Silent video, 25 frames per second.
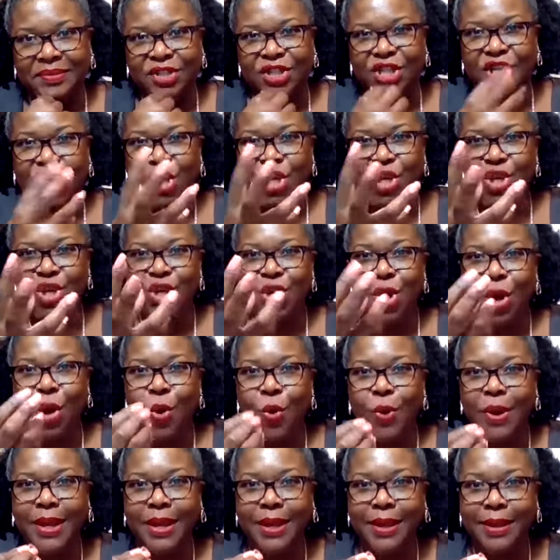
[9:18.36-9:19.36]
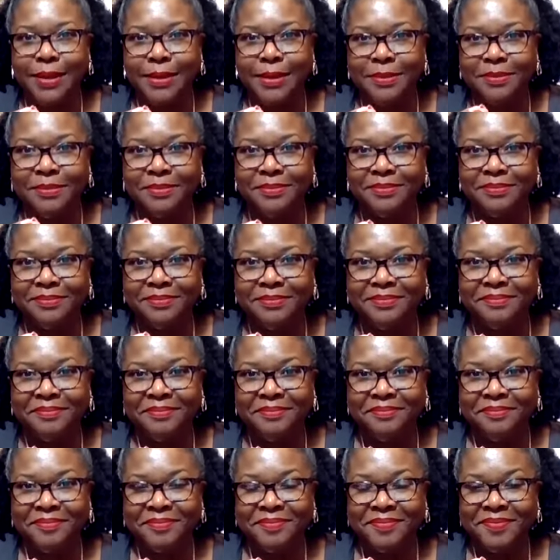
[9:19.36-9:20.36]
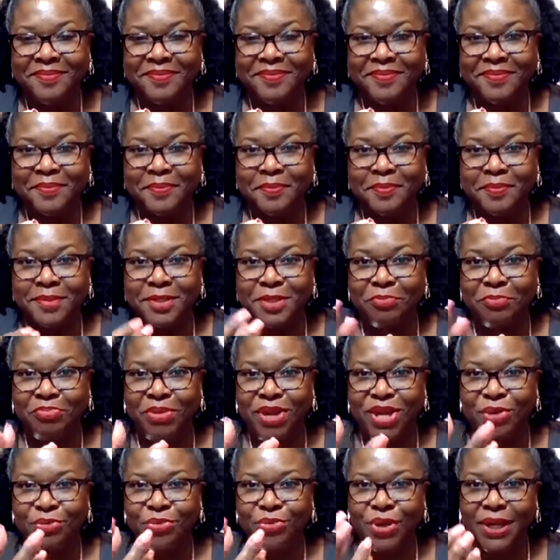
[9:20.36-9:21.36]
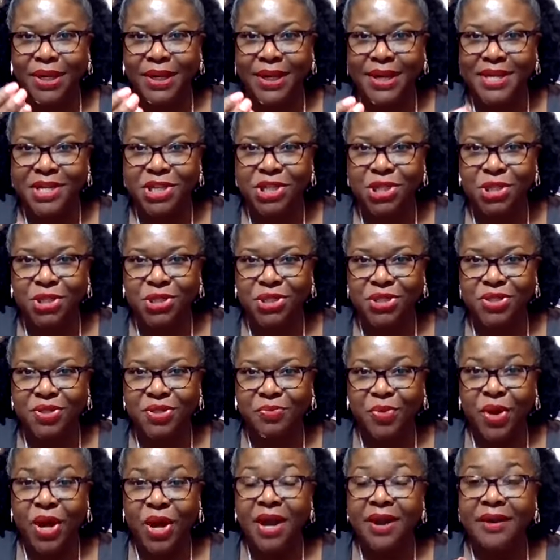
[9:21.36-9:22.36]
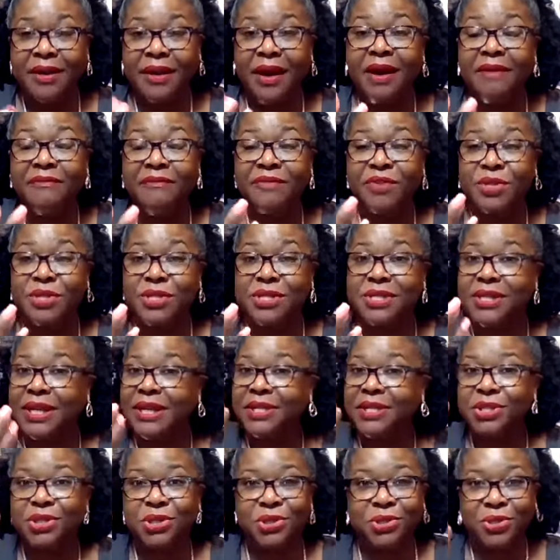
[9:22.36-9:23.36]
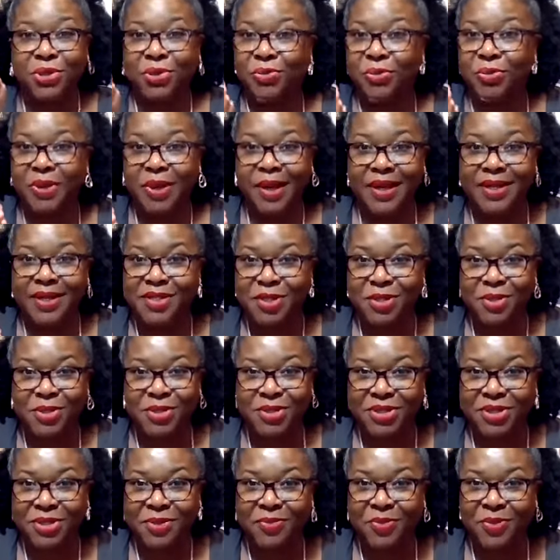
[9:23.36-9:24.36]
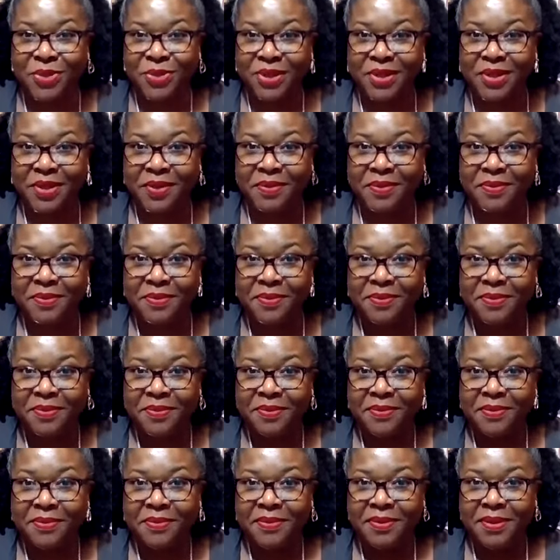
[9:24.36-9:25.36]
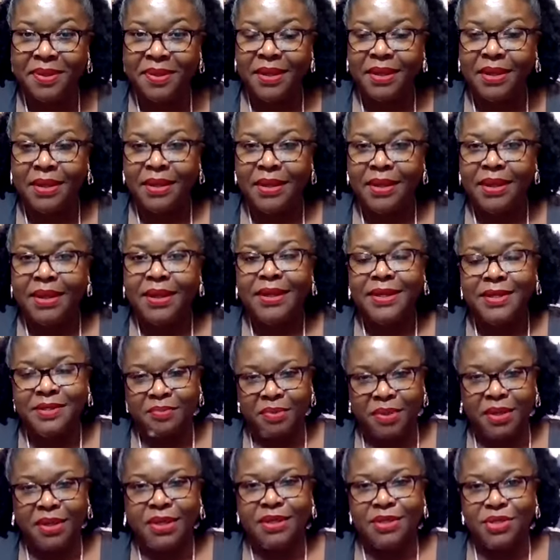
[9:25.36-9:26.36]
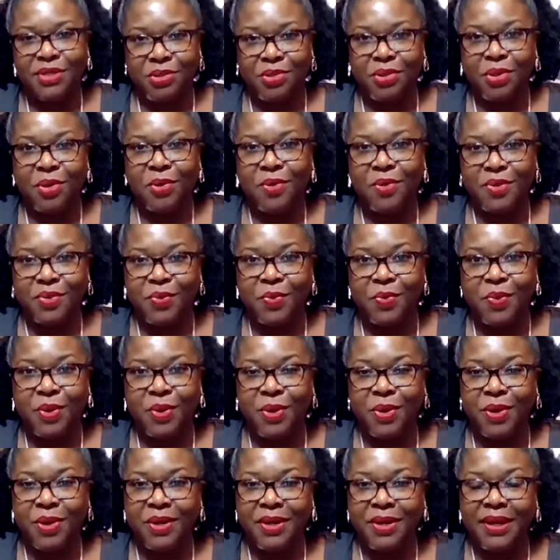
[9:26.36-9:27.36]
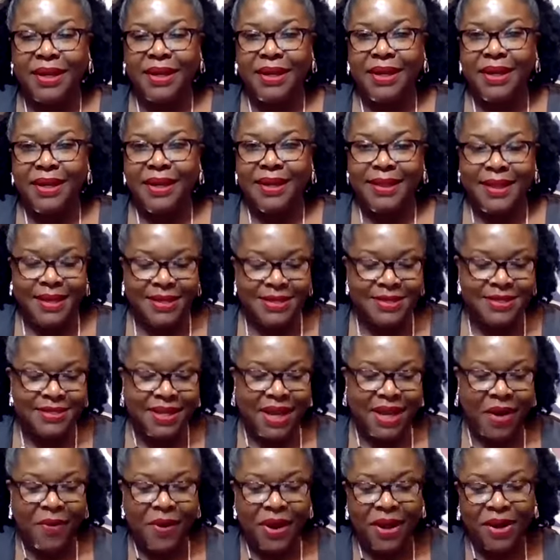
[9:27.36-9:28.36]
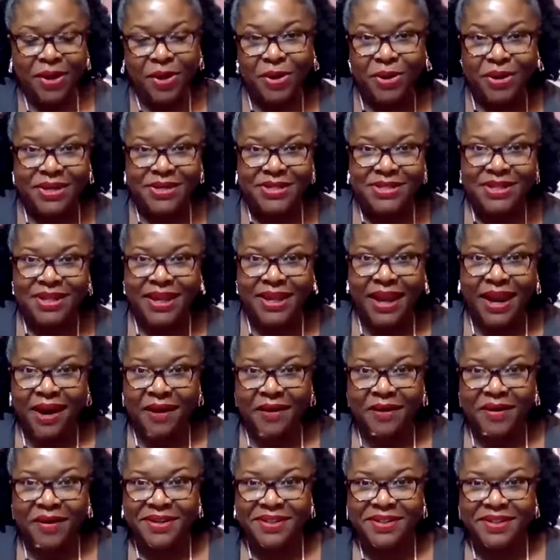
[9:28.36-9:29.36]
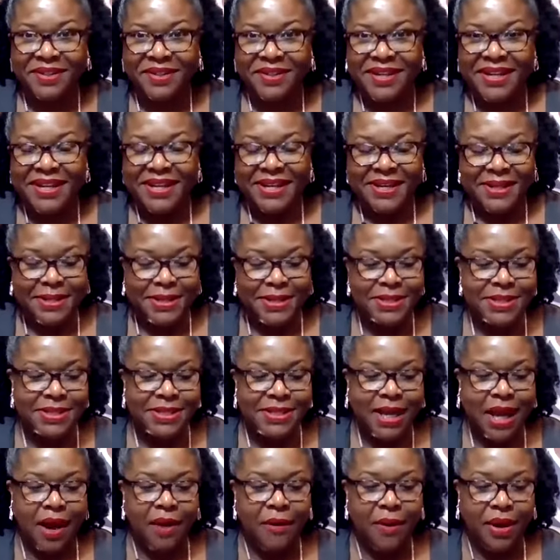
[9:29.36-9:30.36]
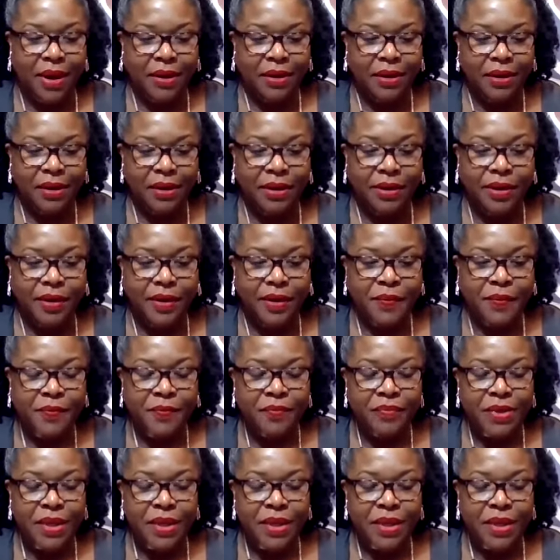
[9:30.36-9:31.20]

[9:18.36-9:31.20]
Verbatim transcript: To know him, to be in relationship, conversational relationship with him. It's because you know his word. This is how I learned his character. This is how I learned